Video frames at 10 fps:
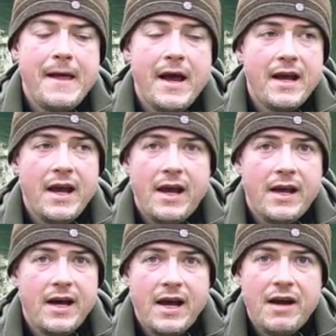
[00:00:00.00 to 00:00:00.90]
And
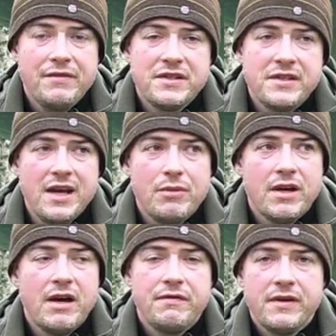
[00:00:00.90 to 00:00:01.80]
I have to say,
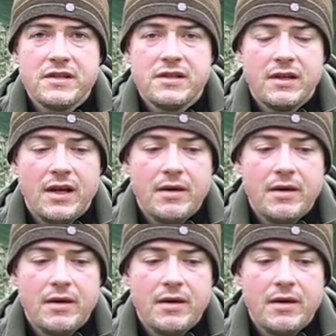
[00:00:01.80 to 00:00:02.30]
when I first